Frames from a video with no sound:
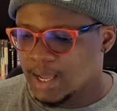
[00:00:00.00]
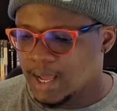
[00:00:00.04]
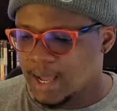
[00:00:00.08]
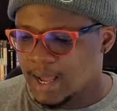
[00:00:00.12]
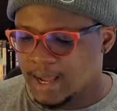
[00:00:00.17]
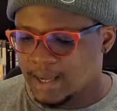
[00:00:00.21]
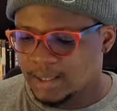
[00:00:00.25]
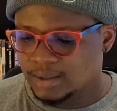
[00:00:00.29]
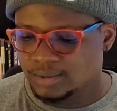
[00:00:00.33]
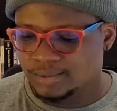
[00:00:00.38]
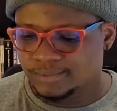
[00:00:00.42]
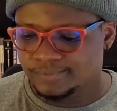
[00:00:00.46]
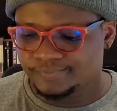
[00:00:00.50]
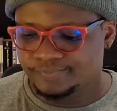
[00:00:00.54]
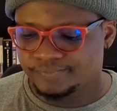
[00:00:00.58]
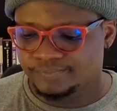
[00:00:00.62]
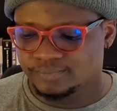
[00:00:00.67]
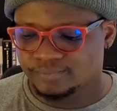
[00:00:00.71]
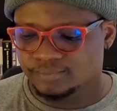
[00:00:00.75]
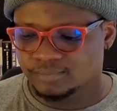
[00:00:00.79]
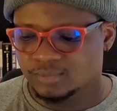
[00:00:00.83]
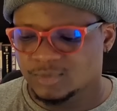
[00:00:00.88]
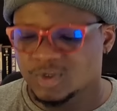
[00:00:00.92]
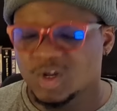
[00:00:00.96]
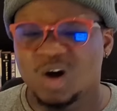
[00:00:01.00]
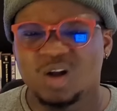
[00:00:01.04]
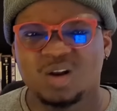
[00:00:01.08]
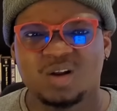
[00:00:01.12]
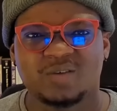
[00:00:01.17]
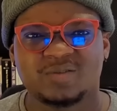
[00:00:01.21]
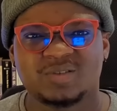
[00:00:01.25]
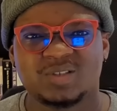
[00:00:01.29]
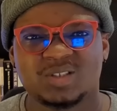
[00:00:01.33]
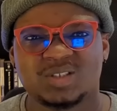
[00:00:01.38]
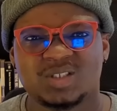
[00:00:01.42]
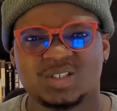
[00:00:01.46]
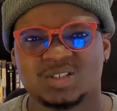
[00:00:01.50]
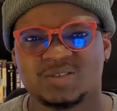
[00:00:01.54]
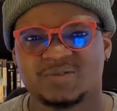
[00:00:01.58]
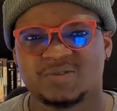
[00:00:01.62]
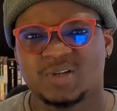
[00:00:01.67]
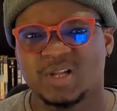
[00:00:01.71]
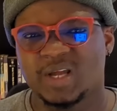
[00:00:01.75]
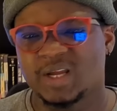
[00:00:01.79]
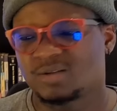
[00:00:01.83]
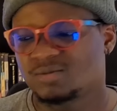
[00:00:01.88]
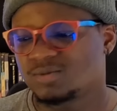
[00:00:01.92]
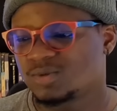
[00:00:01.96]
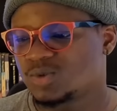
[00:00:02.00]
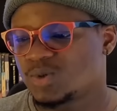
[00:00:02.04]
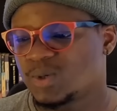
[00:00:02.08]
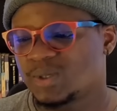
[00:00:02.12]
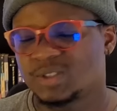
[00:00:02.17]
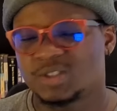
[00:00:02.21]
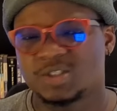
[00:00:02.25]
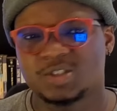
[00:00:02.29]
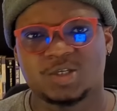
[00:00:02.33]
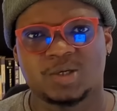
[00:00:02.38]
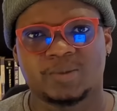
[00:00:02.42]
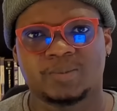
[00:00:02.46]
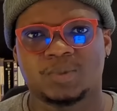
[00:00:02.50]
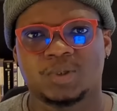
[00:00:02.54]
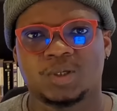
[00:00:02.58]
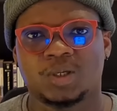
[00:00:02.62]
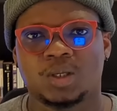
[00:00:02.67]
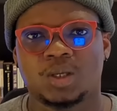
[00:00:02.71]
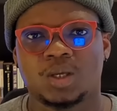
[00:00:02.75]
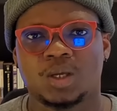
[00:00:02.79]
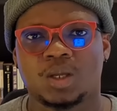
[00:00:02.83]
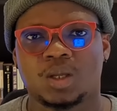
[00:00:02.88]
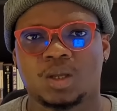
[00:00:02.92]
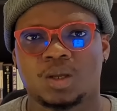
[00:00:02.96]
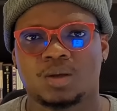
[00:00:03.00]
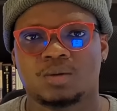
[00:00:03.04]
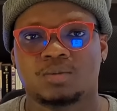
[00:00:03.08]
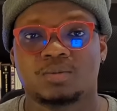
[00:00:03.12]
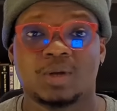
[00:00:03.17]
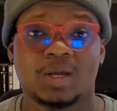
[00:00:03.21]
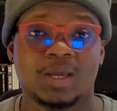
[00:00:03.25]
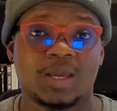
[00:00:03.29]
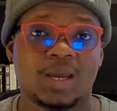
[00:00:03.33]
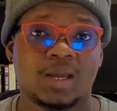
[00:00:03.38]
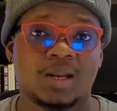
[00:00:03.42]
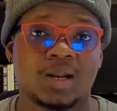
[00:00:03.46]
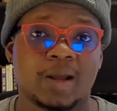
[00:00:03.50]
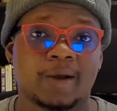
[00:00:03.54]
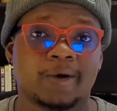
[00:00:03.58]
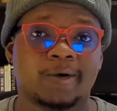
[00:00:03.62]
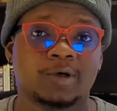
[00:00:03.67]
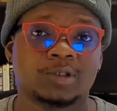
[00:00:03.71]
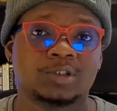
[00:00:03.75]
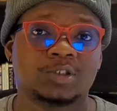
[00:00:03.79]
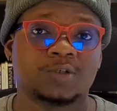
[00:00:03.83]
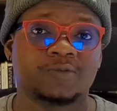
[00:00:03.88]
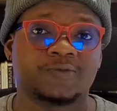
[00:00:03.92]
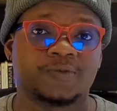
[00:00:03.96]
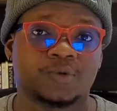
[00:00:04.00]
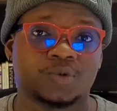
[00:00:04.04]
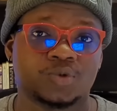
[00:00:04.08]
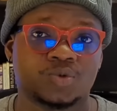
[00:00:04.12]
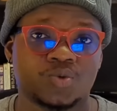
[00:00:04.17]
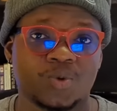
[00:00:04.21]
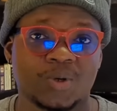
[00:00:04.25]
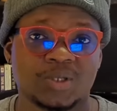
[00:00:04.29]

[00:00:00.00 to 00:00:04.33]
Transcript: and all of this is for like 20 something K. Again, I got it for